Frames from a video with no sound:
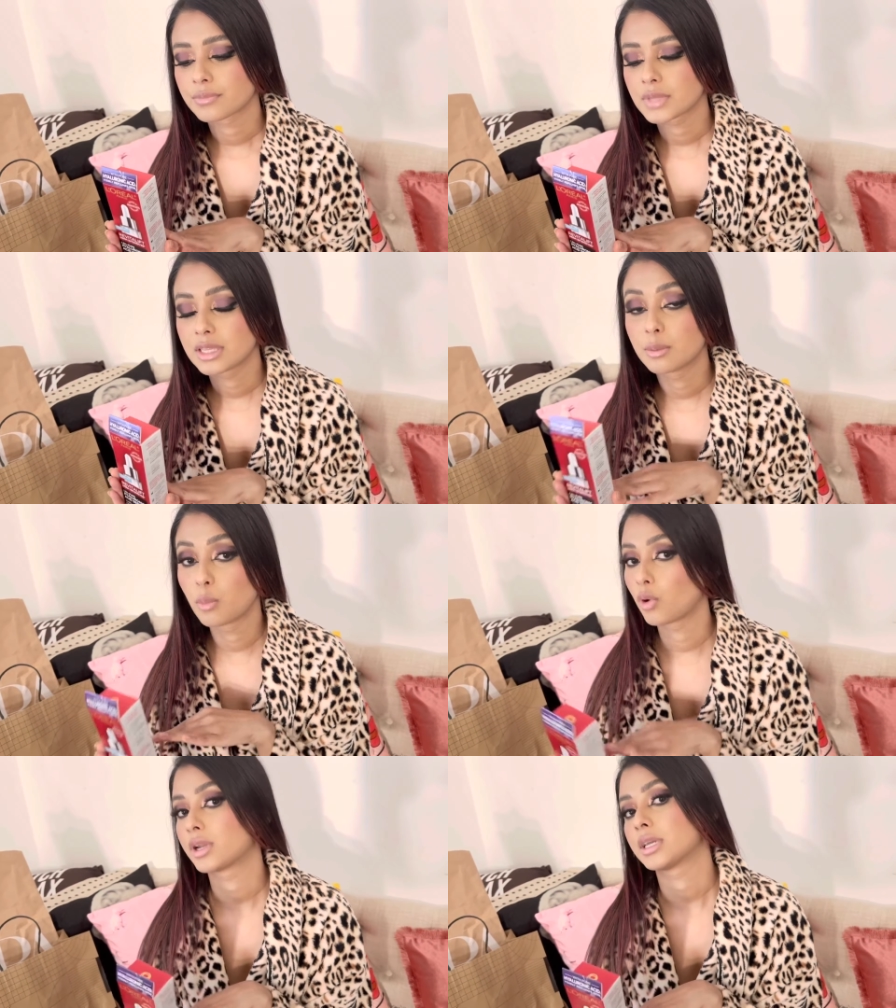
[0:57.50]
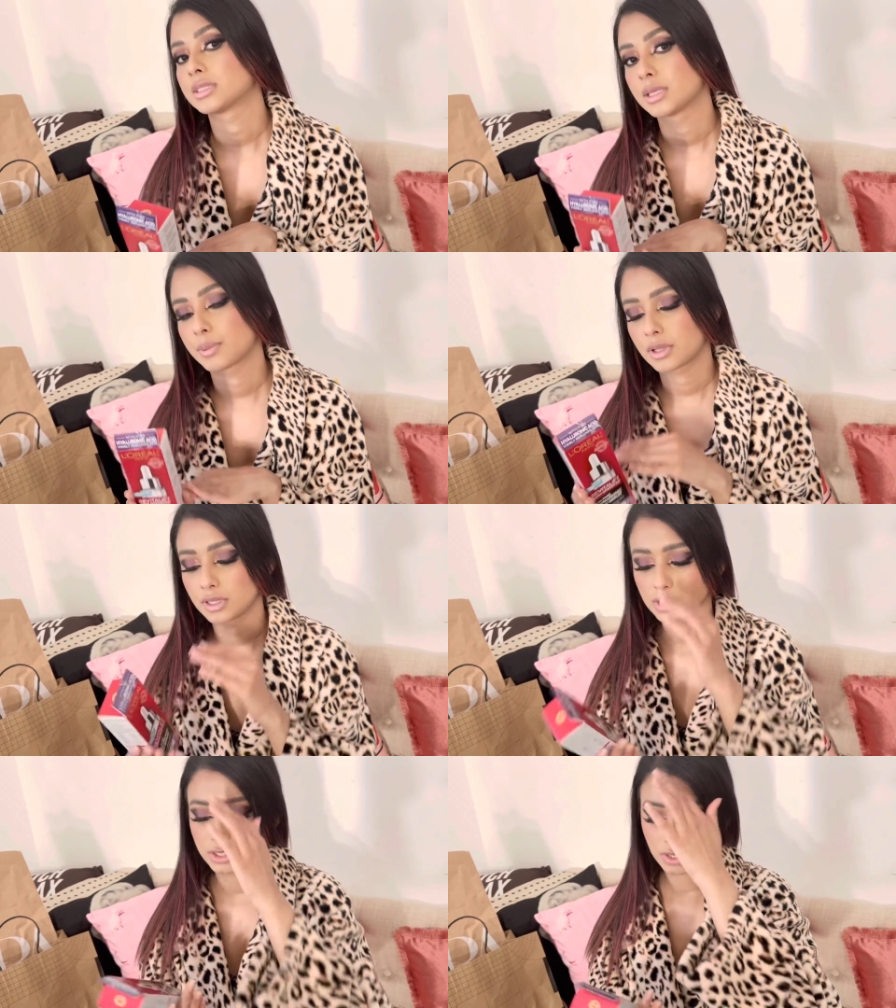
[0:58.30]
in the morning
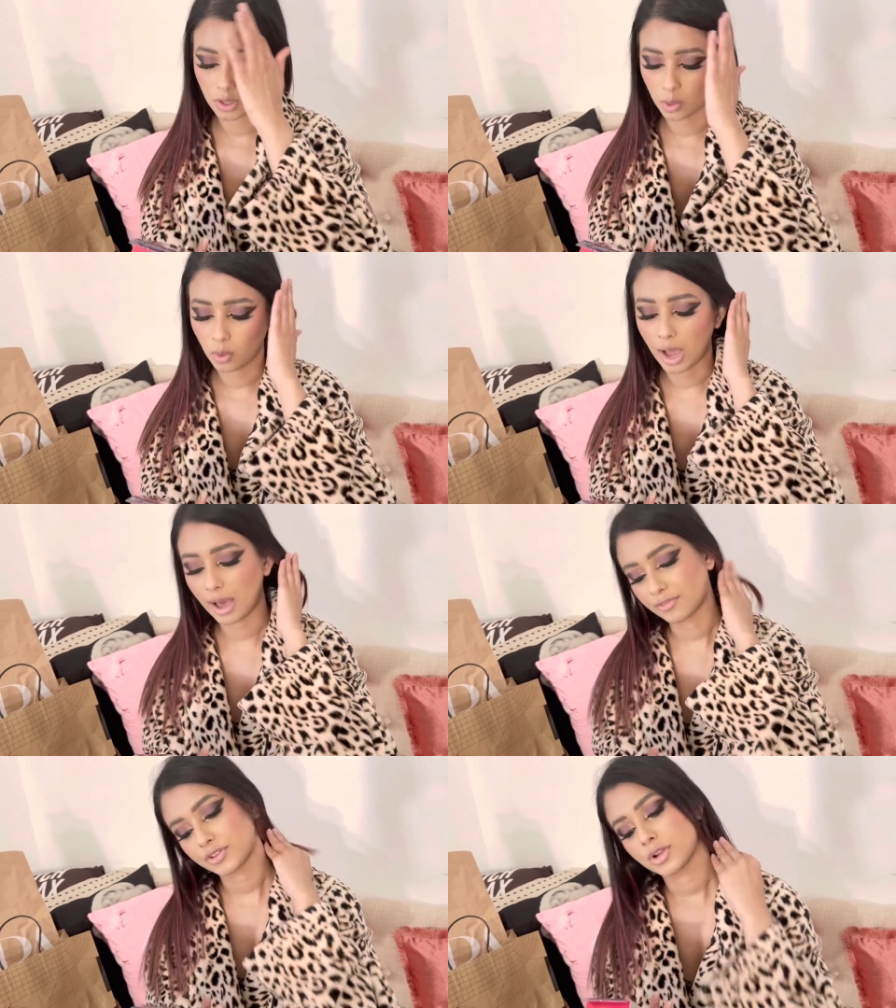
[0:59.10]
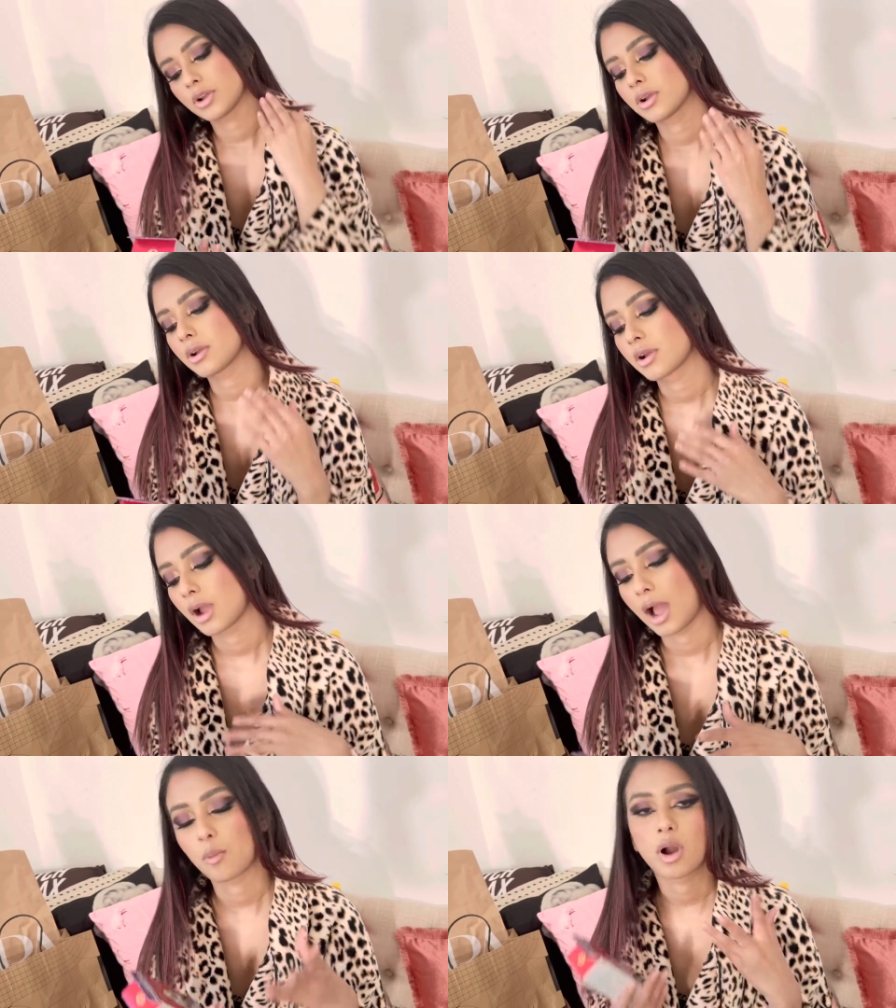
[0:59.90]
typically. So after
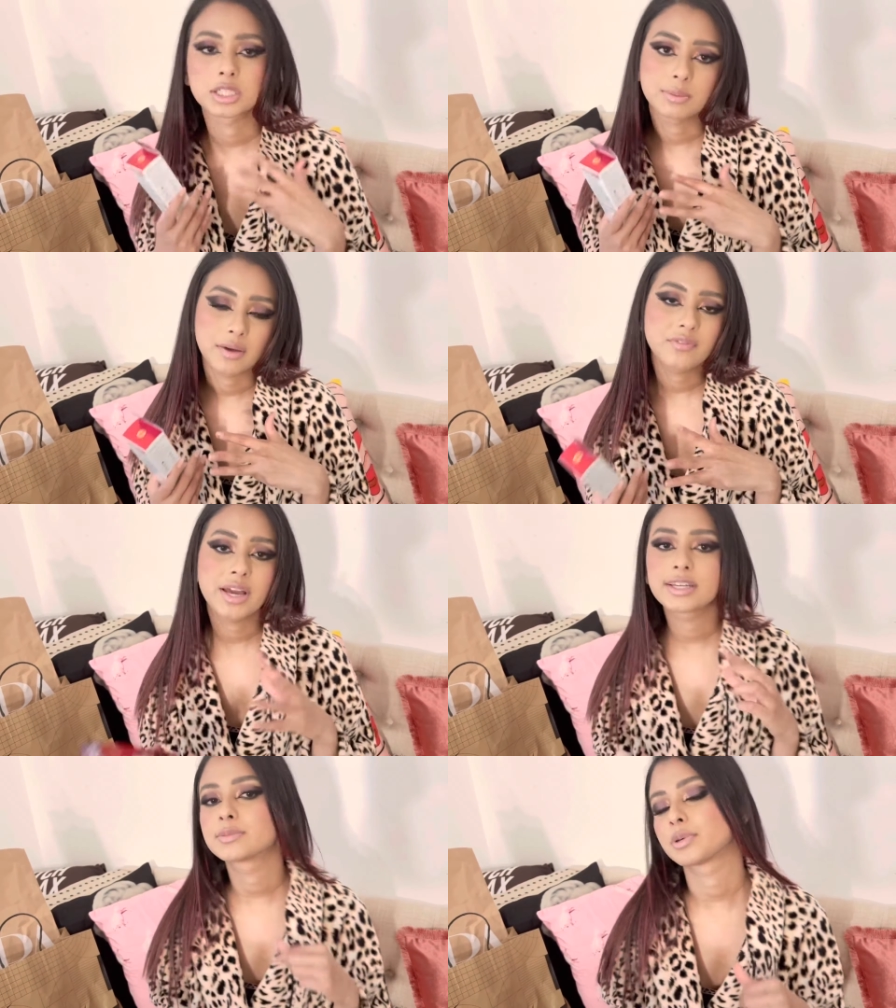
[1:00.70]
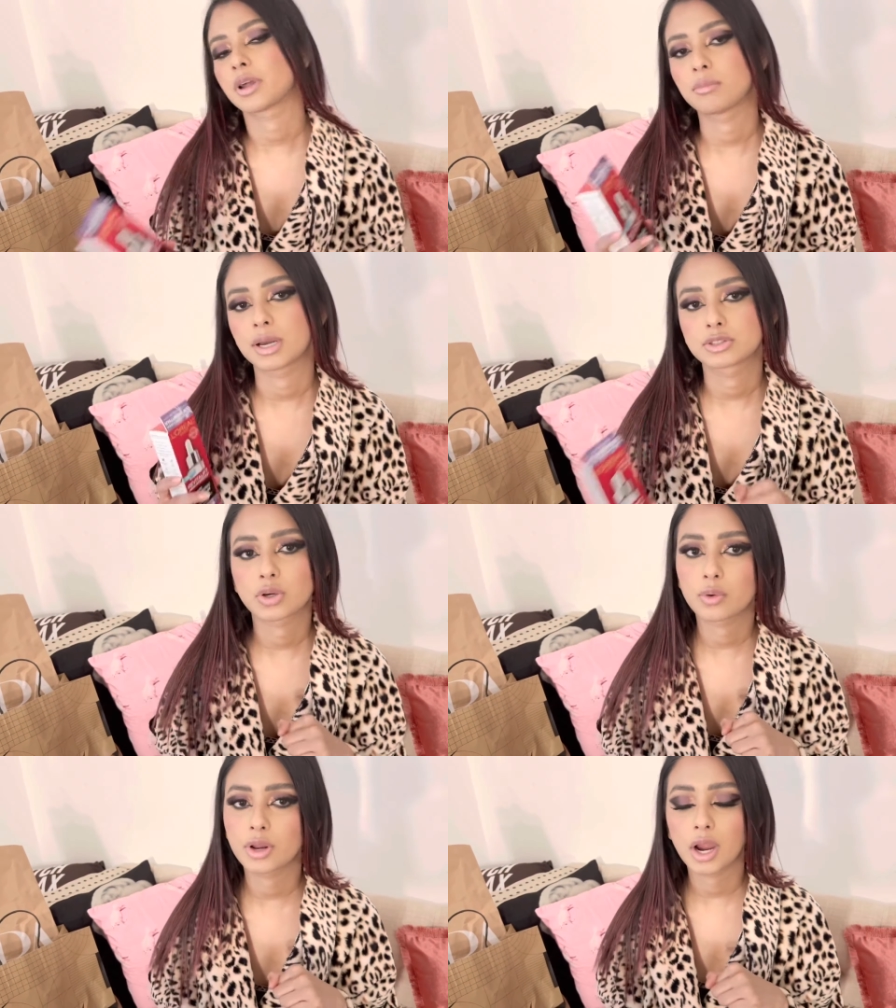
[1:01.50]
I wash my face, put on my
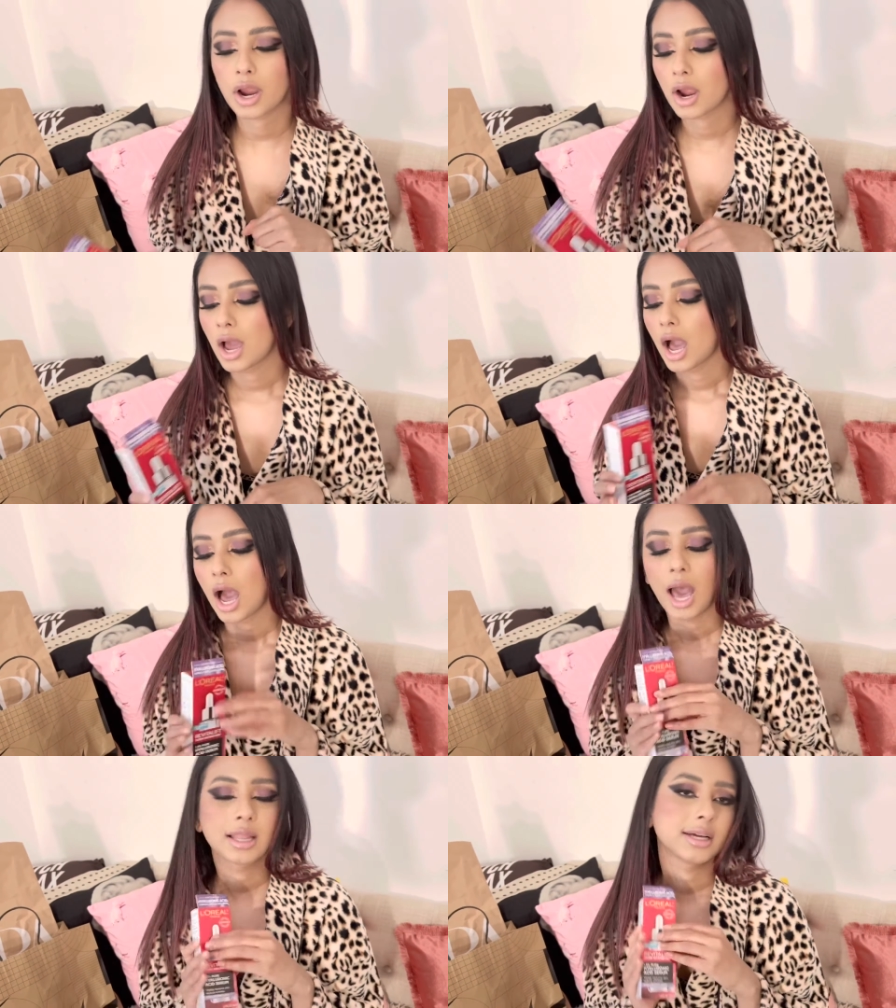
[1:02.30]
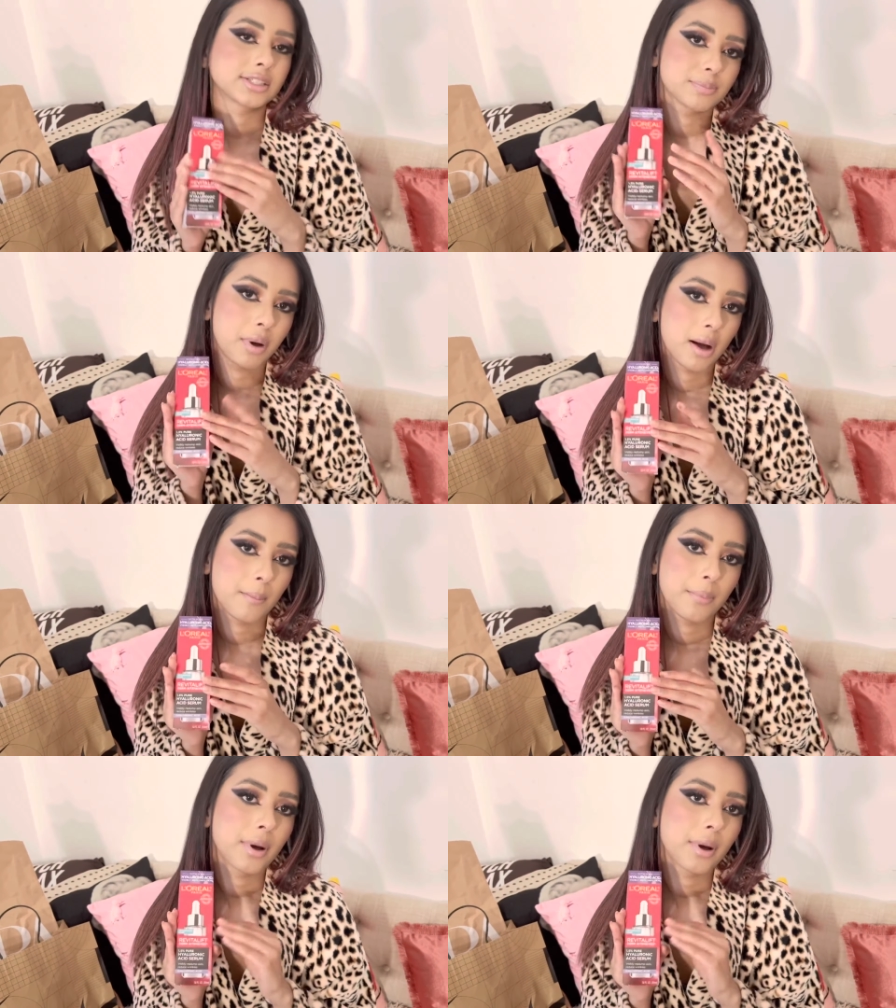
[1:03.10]
toner, I like to pump